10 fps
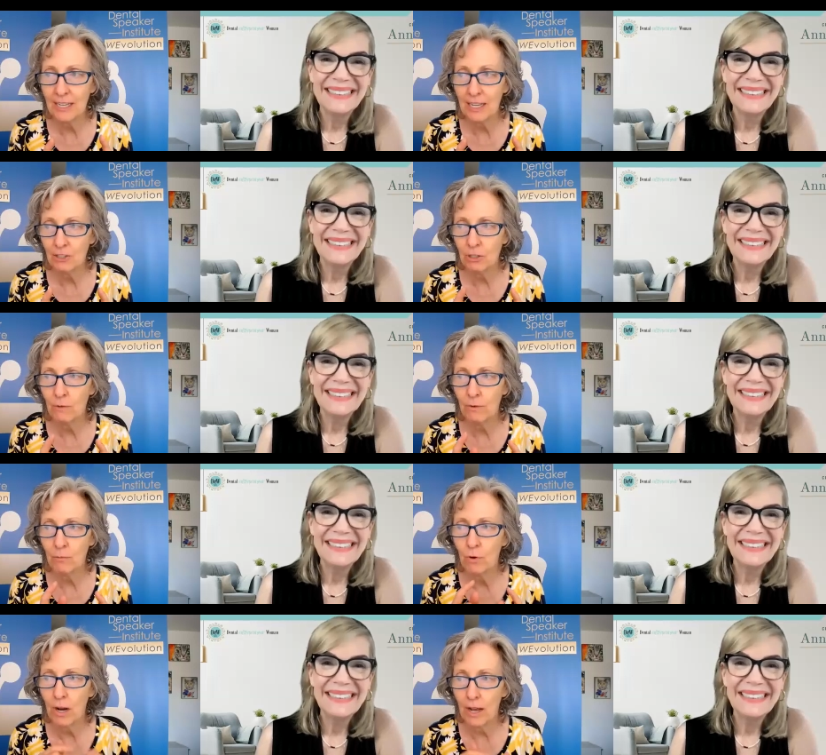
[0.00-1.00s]
Speaker 1: to get to
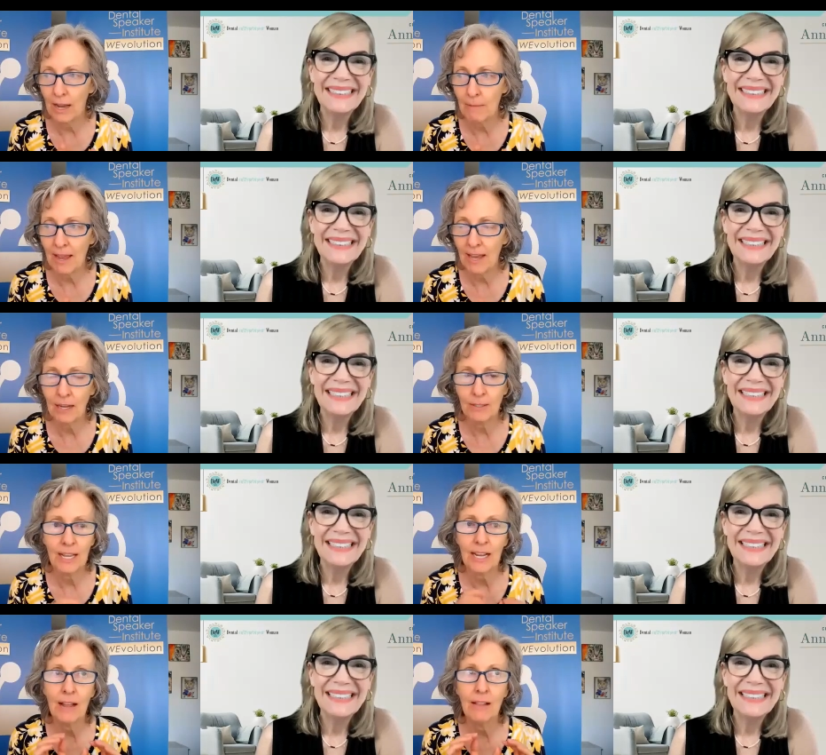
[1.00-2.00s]
from where I'm at, it's
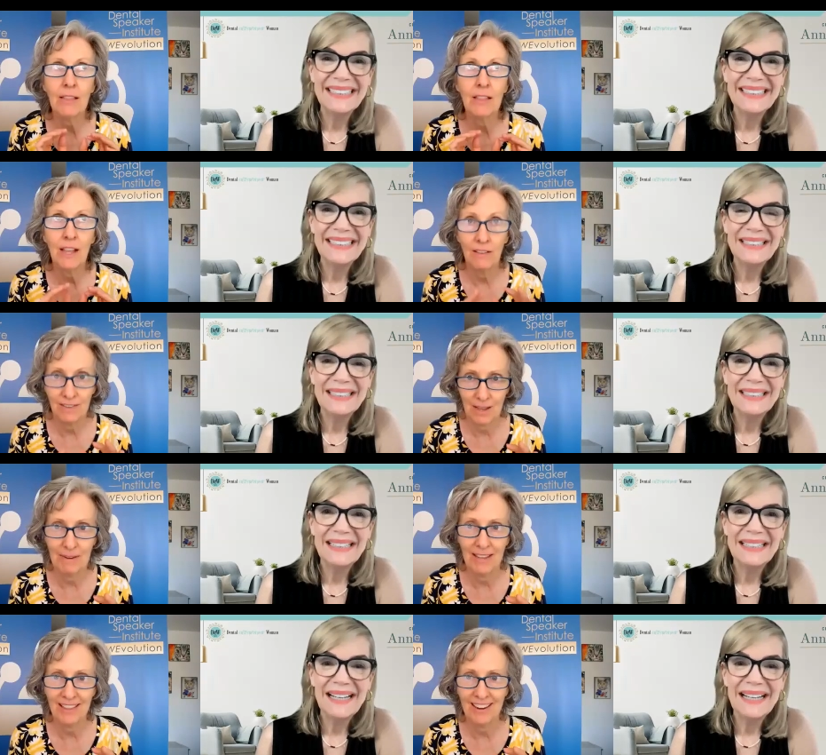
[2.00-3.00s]
like I love
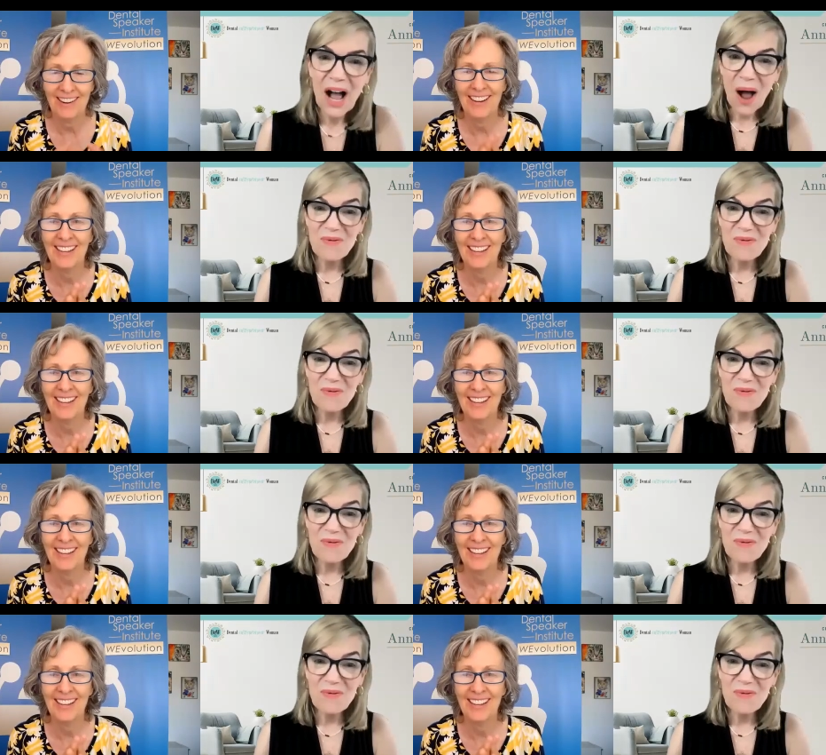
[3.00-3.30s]
coming there.